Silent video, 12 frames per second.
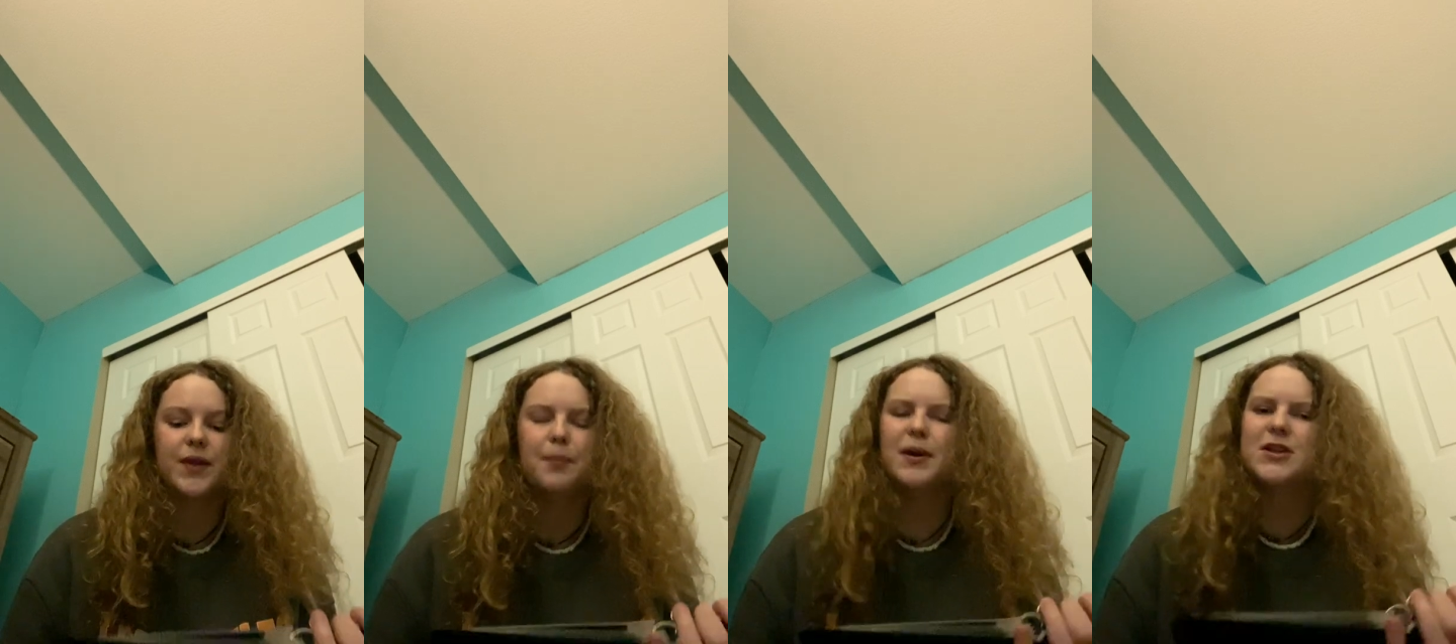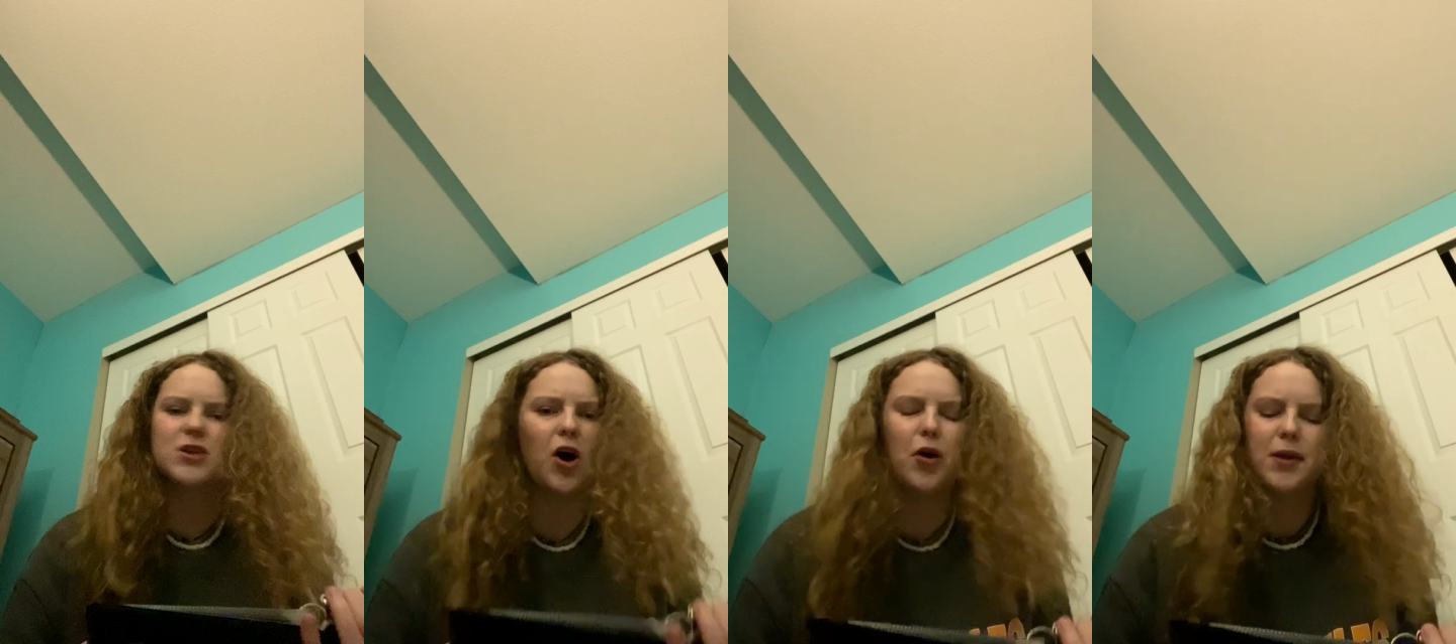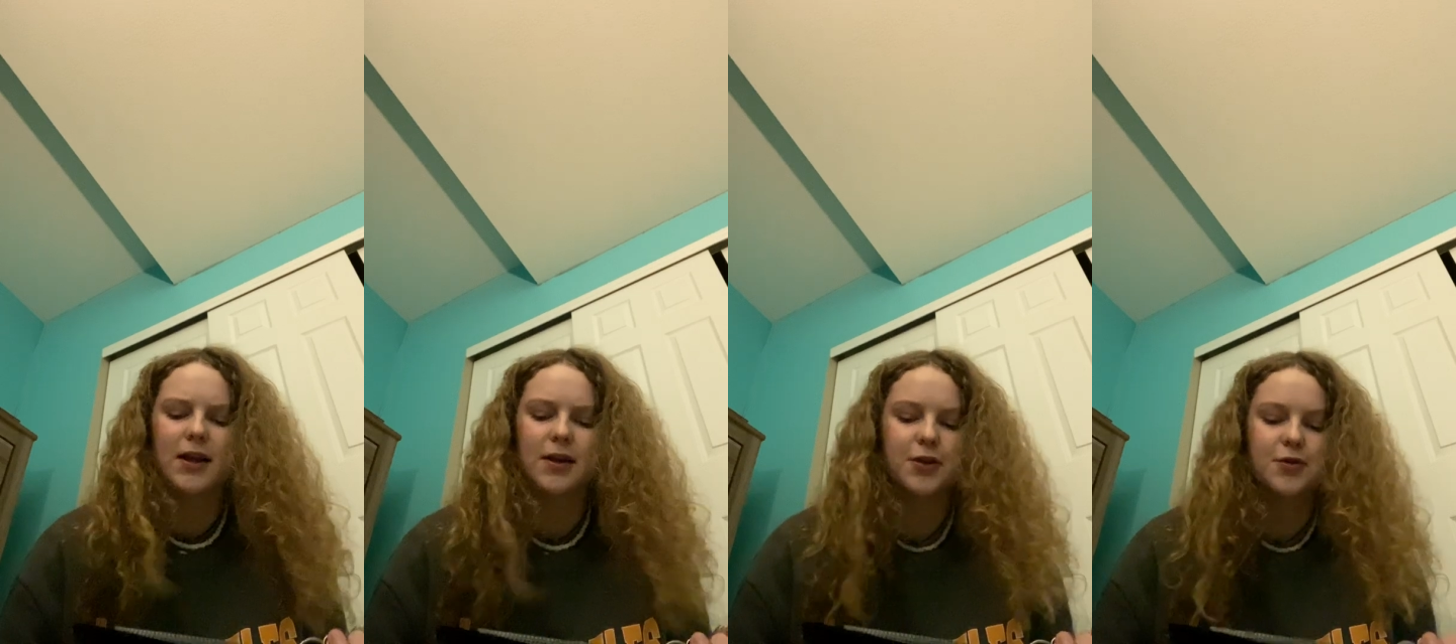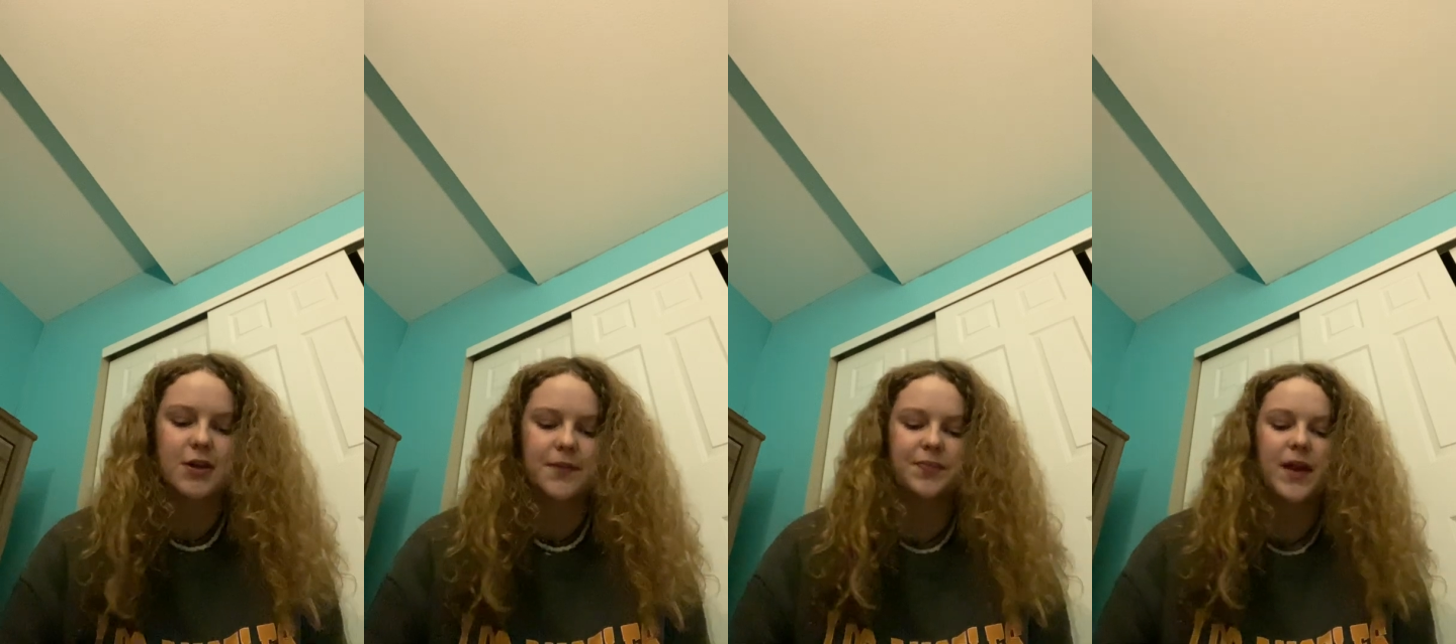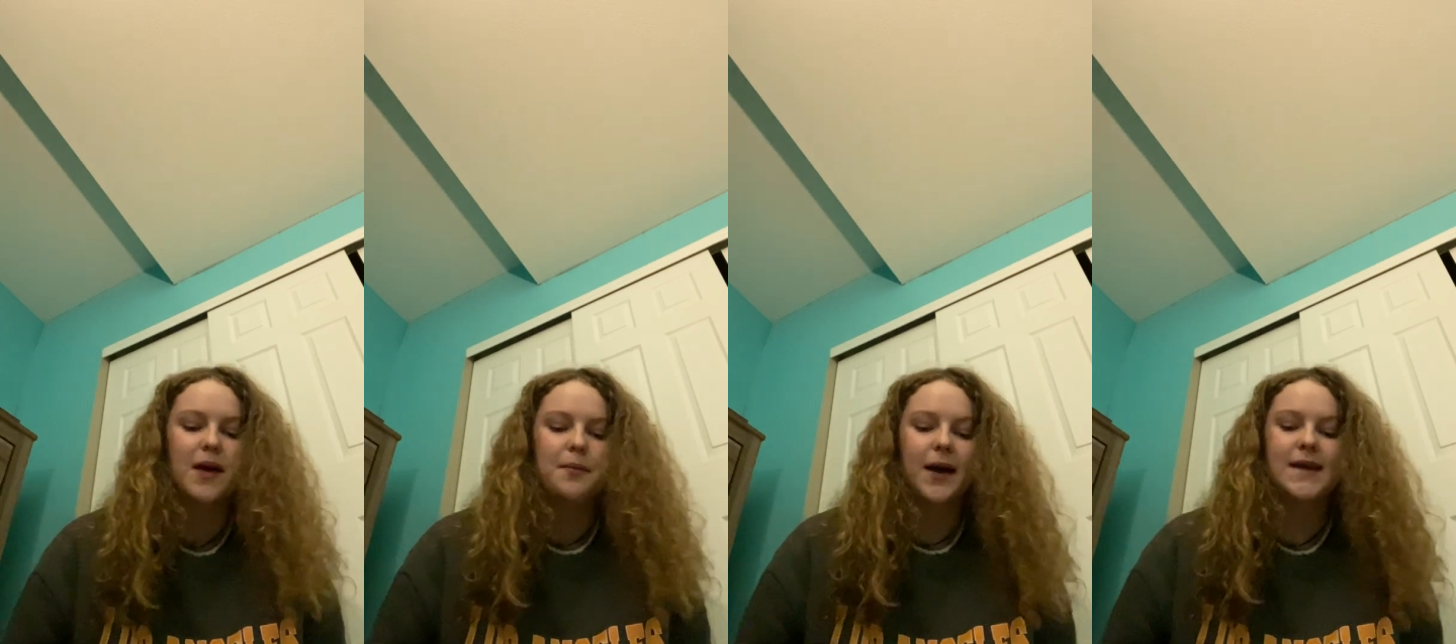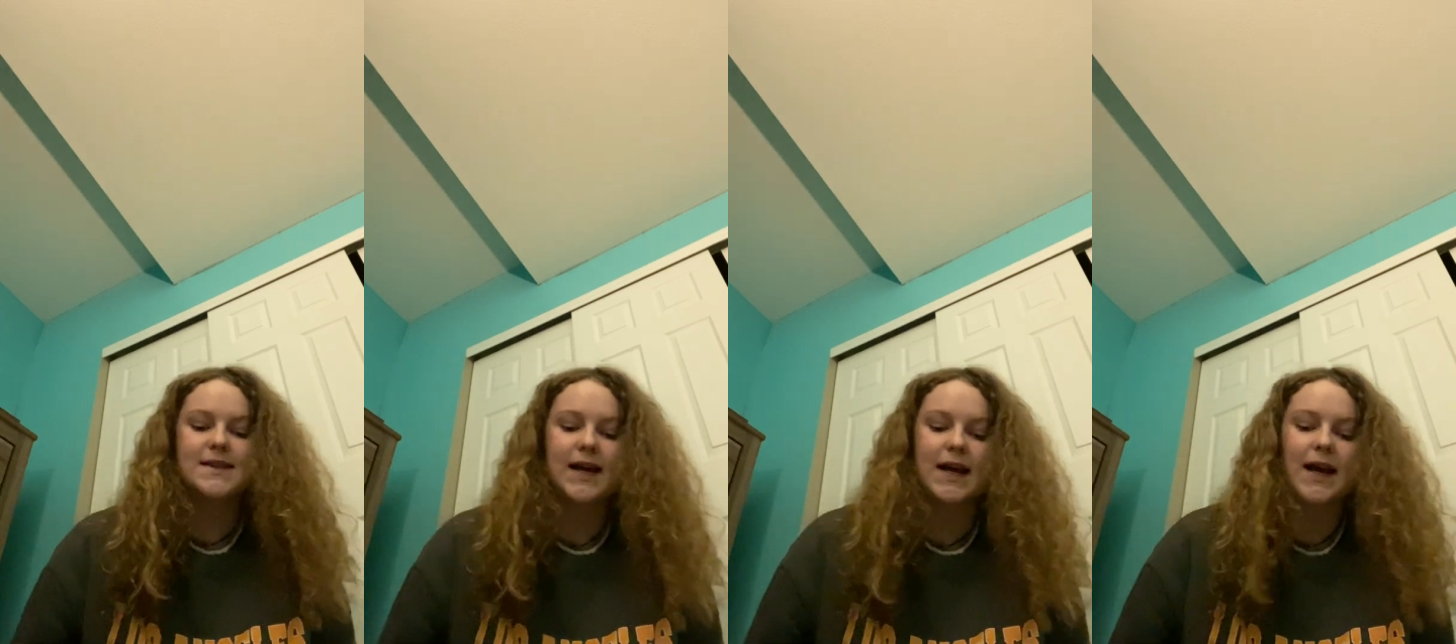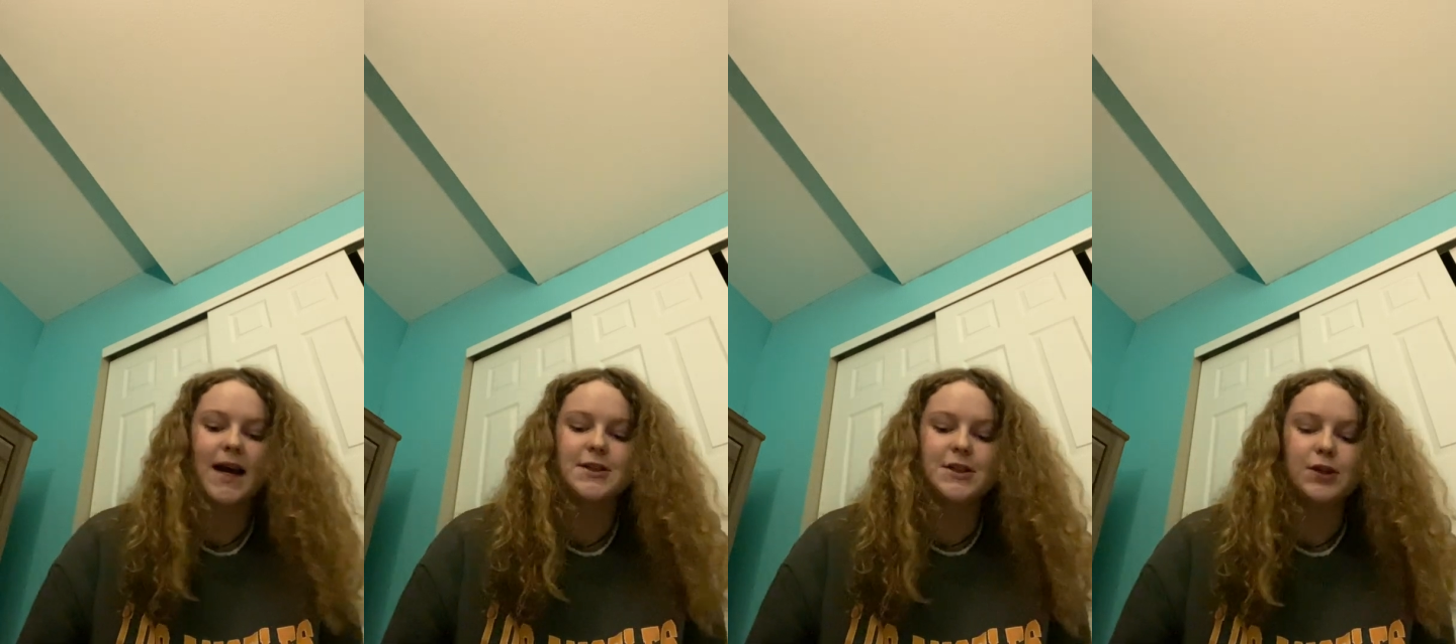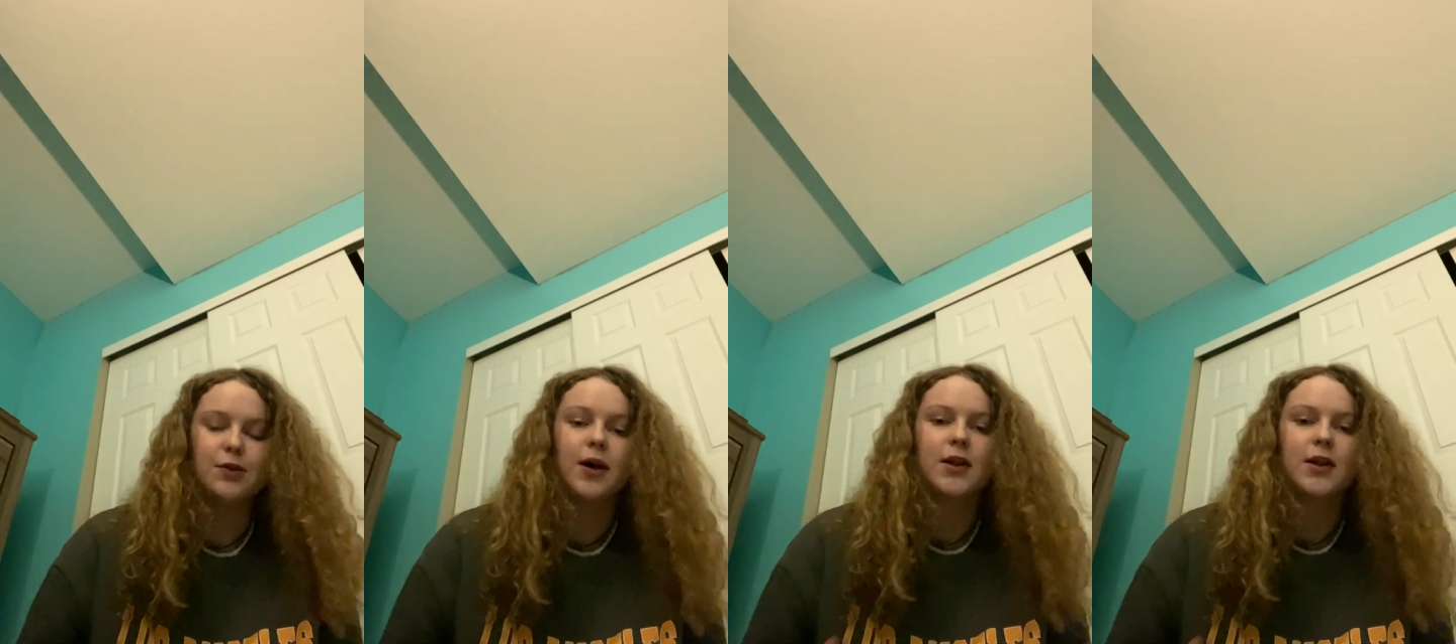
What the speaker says: But it's all an illusion because they died too.